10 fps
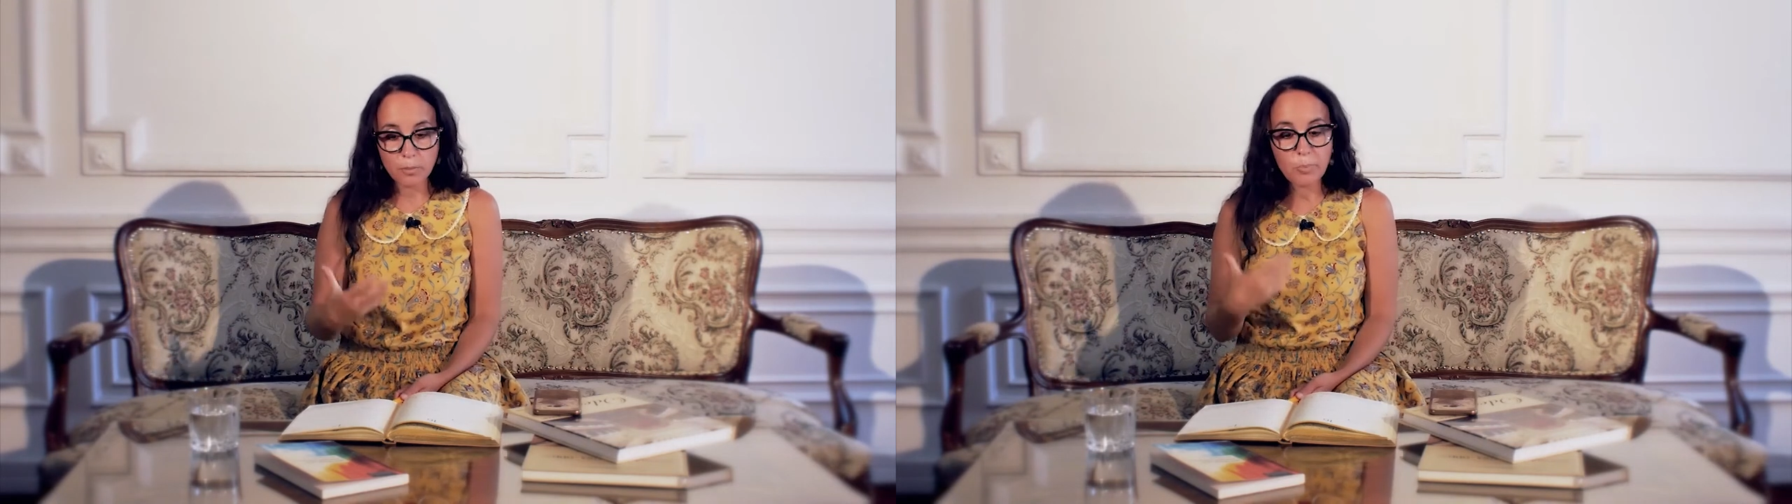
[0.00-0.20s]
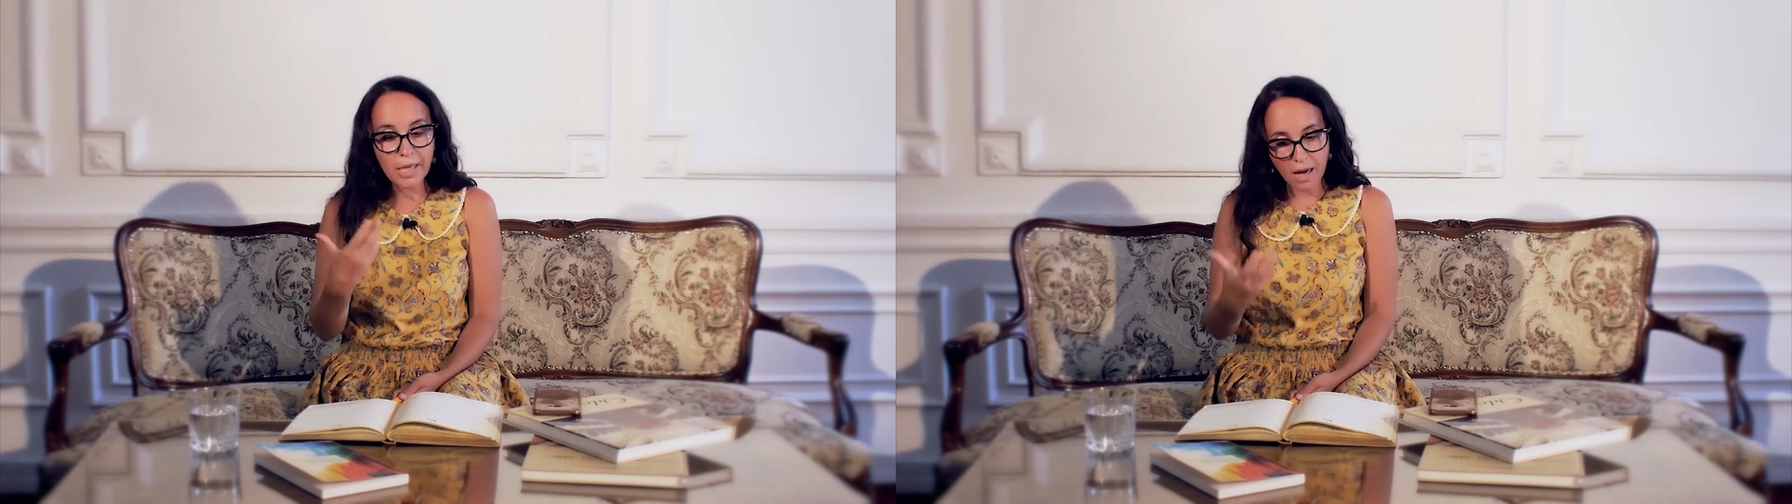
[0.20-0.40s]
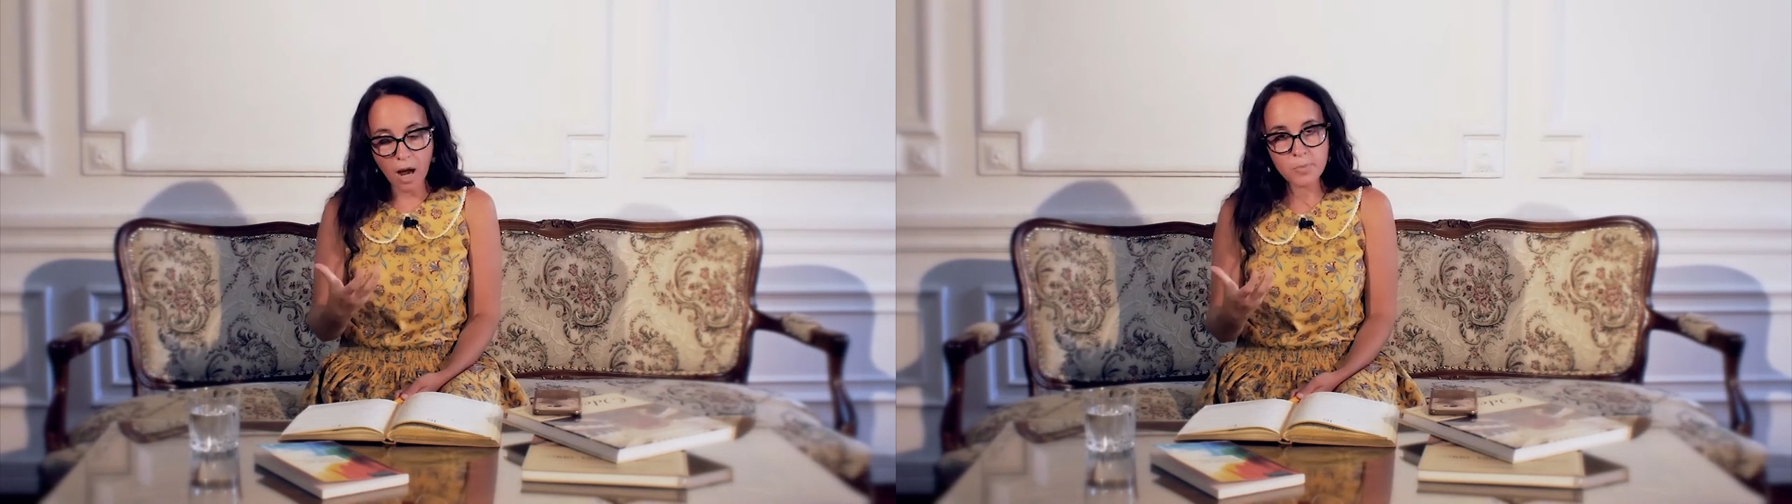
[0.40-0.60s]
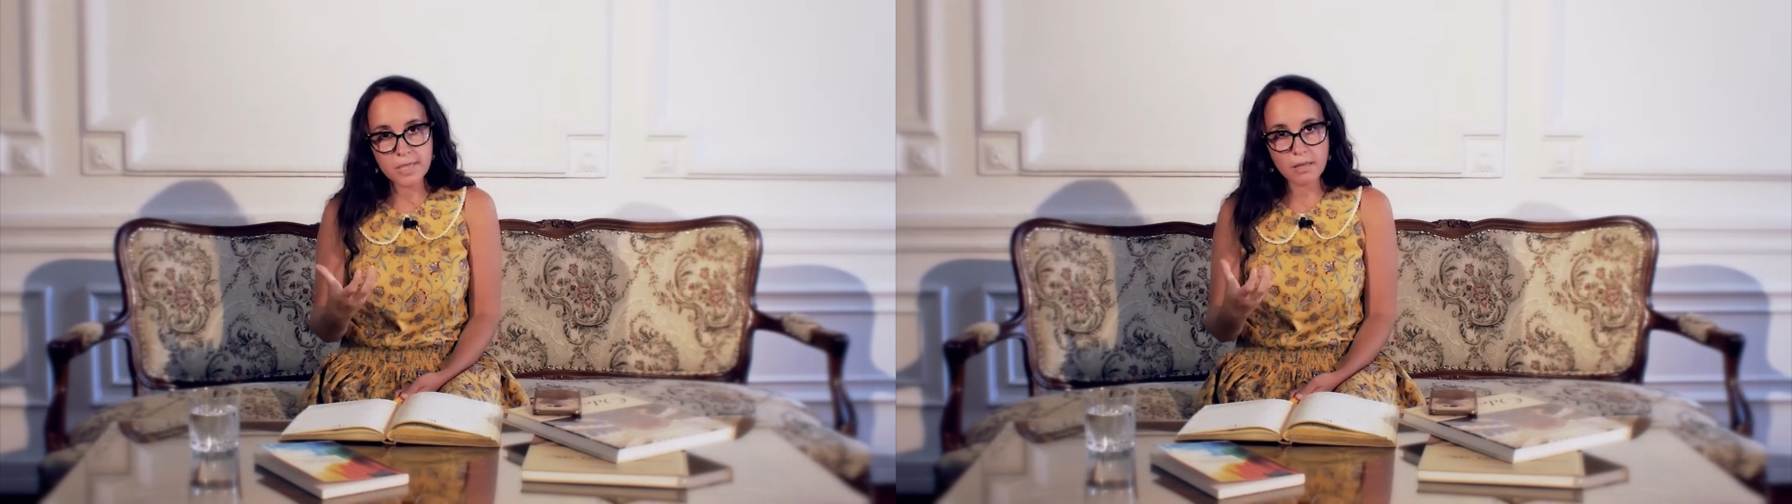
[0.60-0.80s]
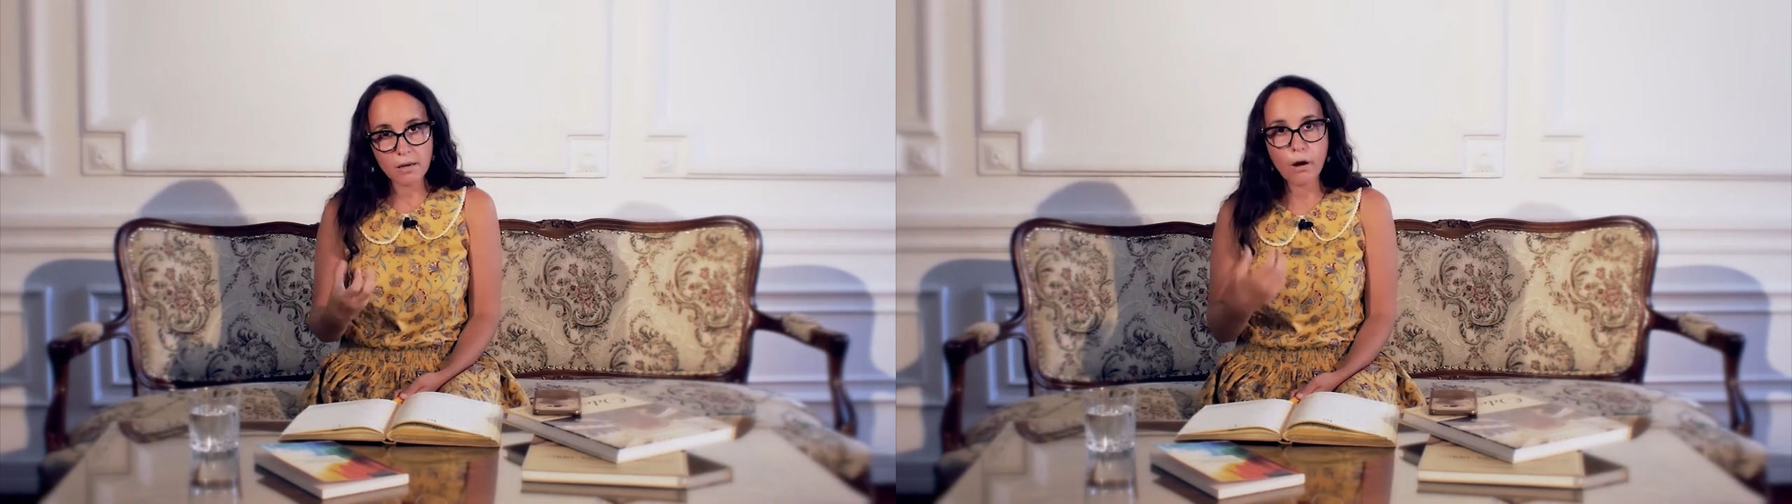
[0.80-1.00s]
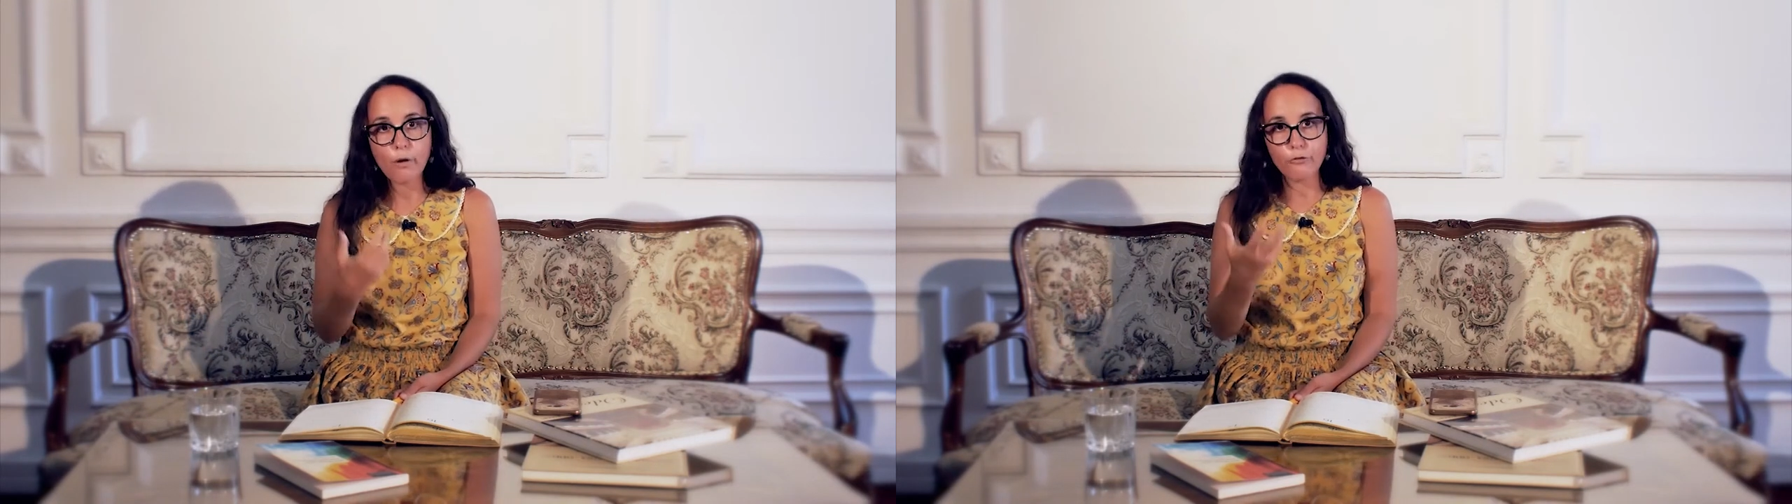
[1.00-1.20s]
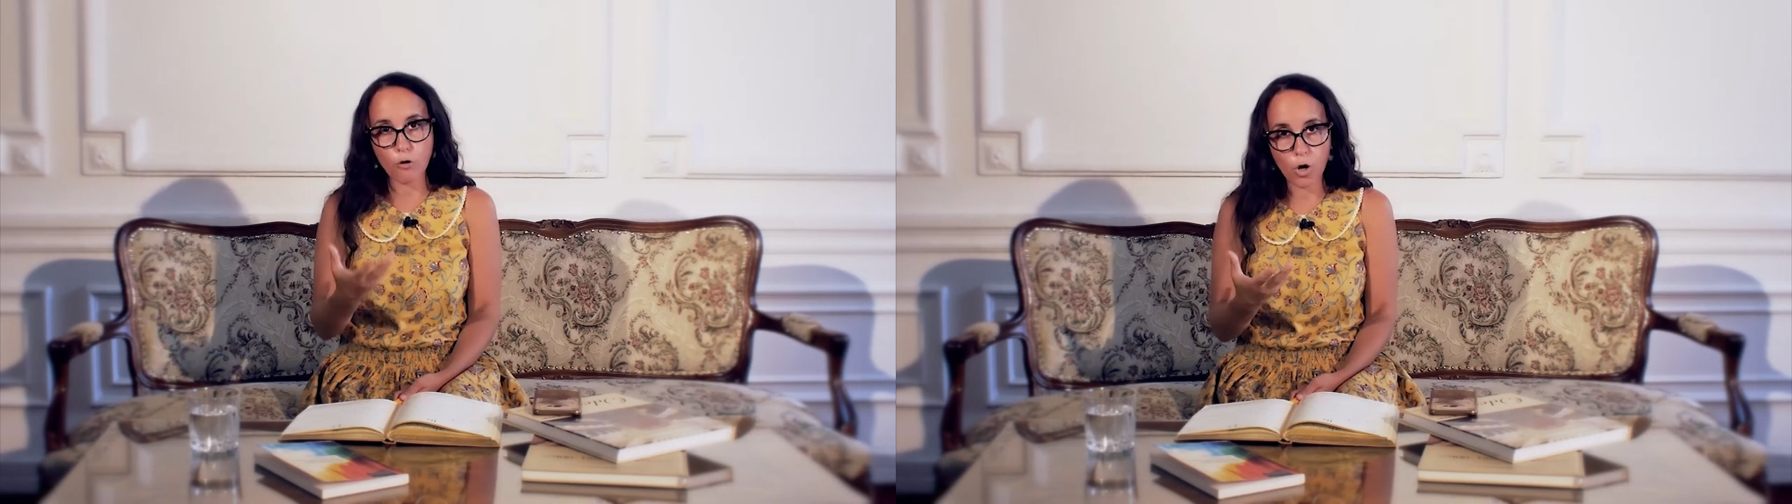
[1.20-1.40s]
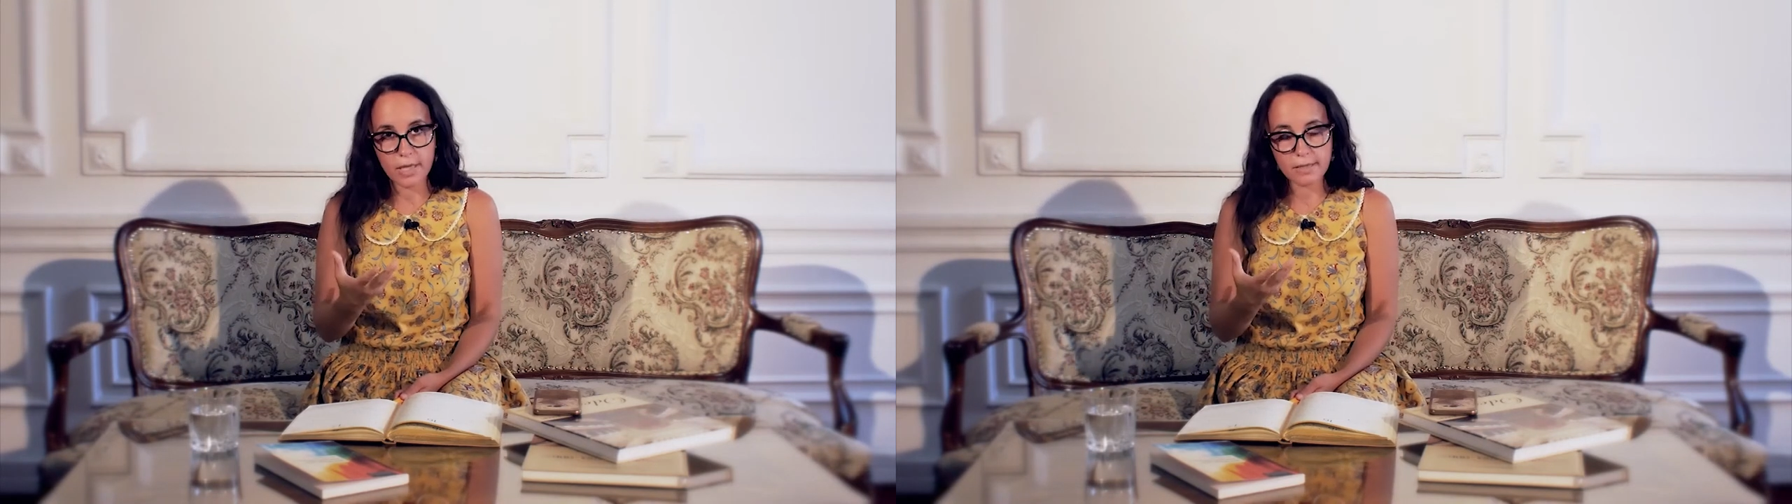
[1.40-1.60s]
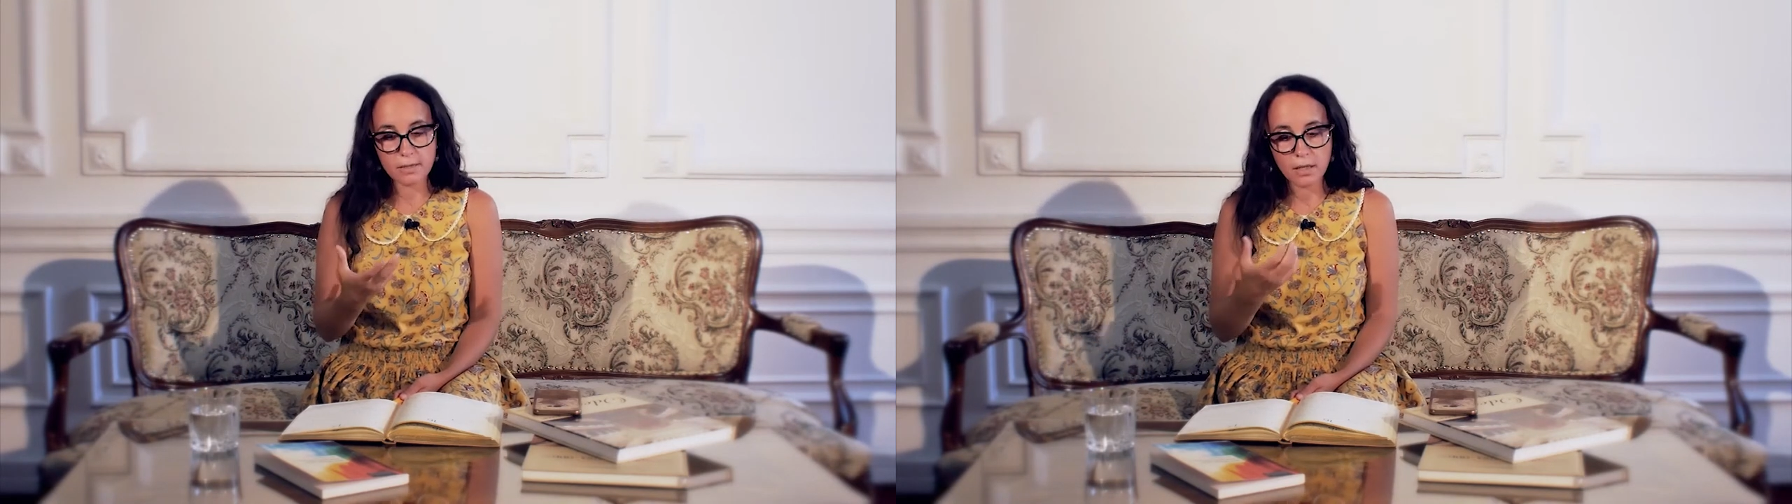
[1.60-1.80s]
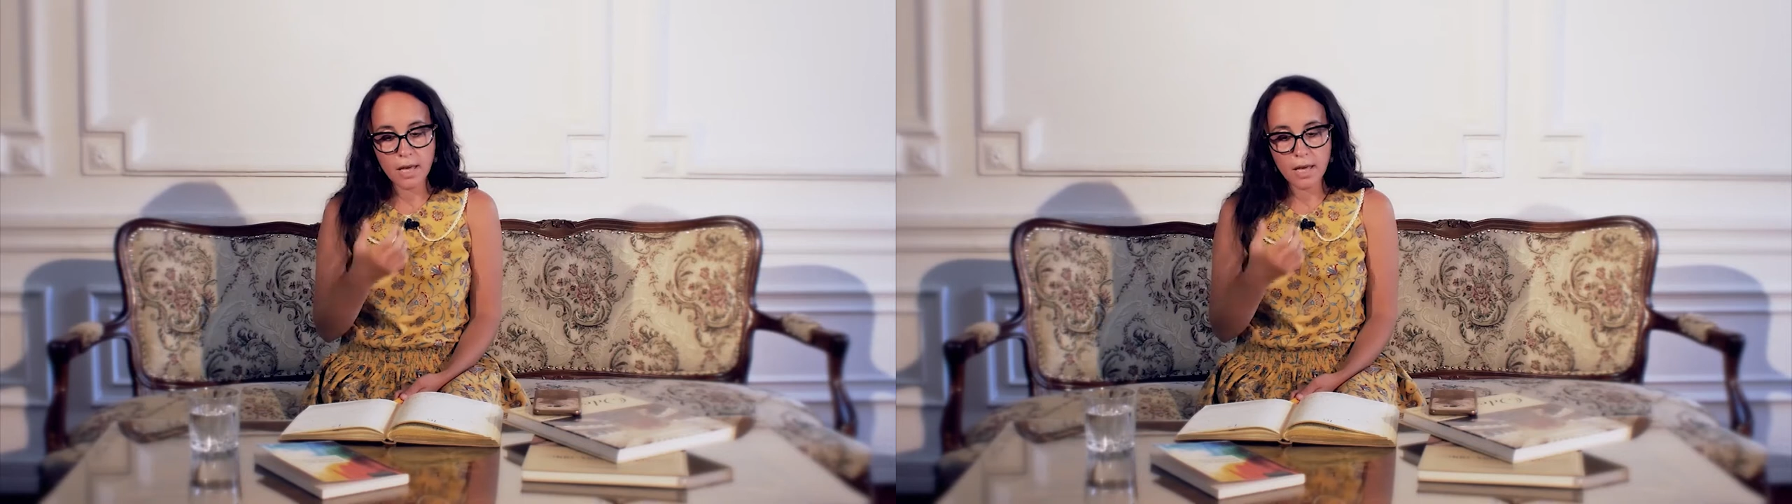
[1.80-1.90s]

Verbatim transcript: becomes a voice.